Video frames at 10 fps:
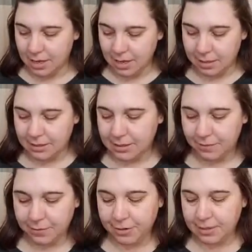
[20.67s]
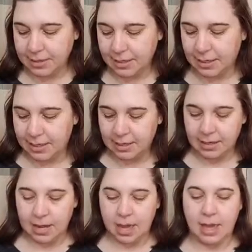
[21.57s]
the difference in
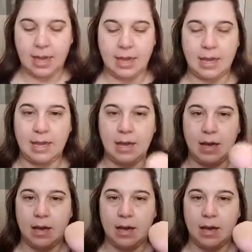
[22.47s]
a